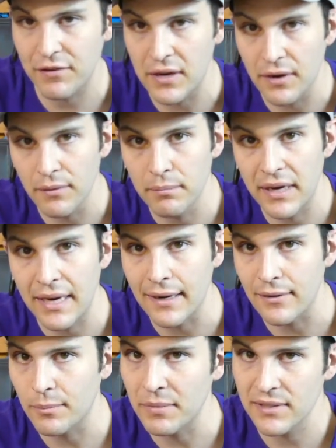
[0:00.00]
Gear
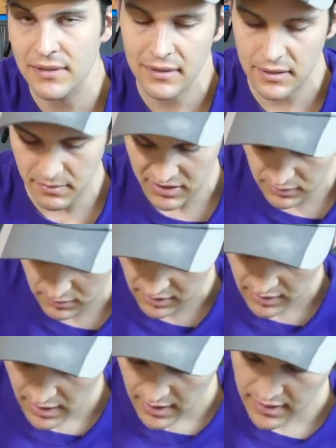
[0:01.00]
mechanical pencil. It's the best
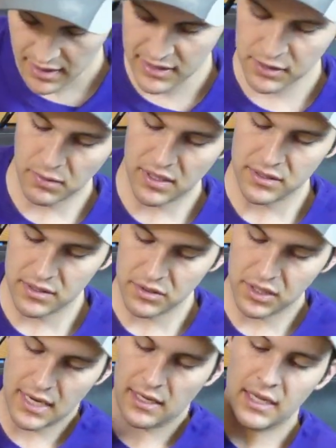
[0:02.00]
one. Then this one is
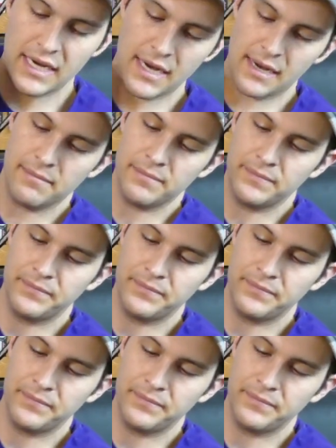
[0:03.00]
usually cleaning.